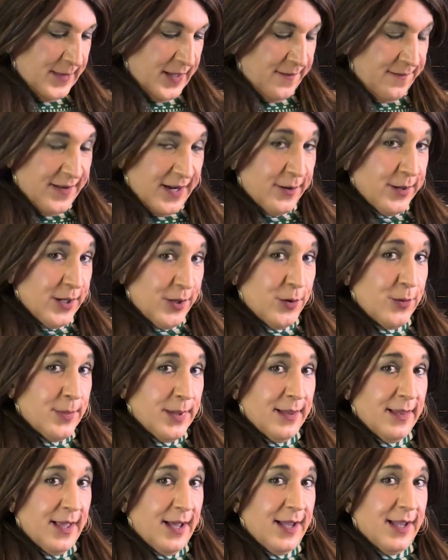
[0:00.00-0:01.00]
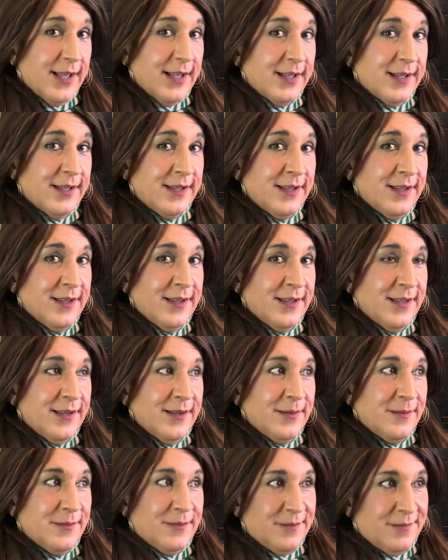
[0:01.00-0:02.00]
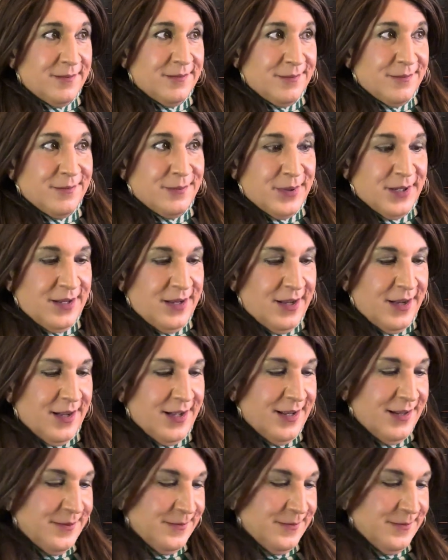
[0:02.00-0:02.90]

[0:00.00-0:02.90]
Very human-like, but not.